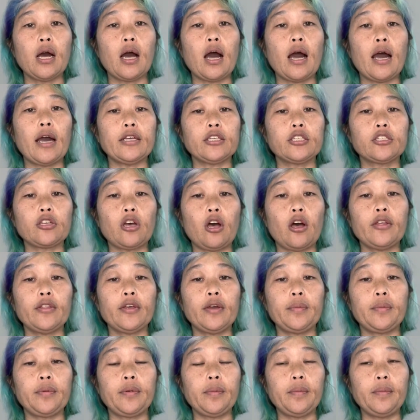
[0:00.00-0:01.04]
I saw
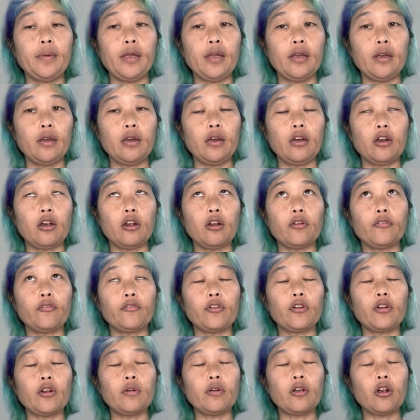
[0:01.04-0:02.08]
that
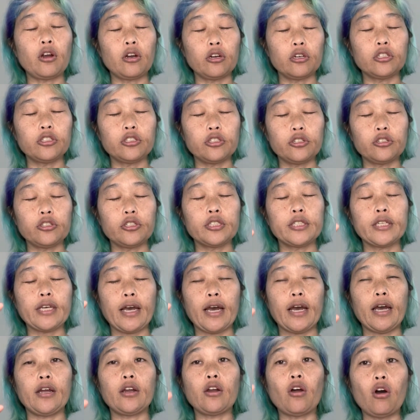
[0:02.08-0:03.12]
Herrschners
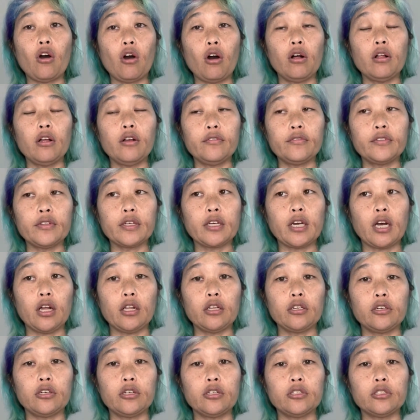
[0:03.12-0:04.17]
had all of the
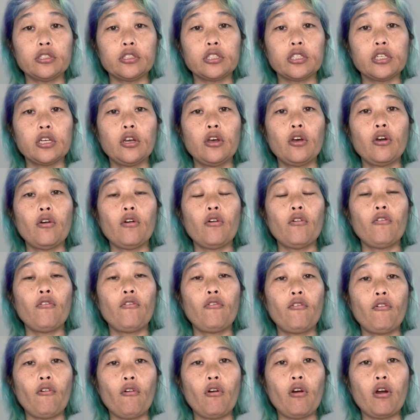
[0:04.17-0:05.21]
colors
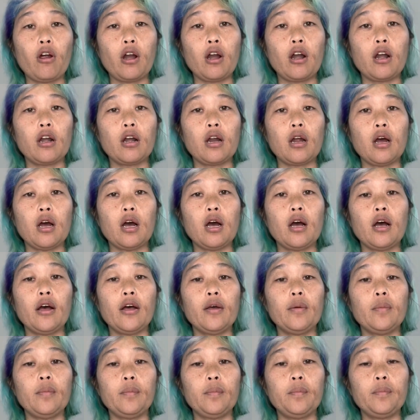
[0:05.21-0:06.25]
for
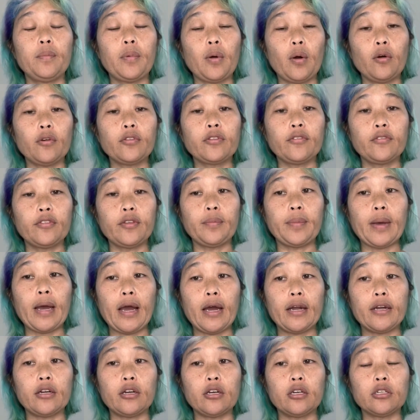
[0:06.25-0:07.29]
both of the
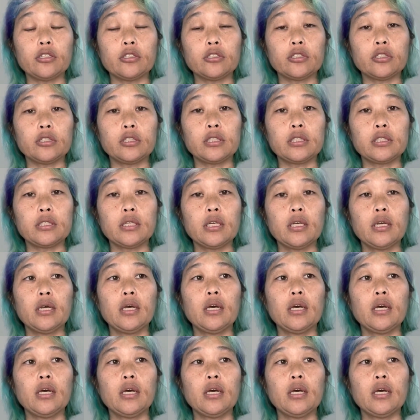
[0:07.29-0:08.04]
patterns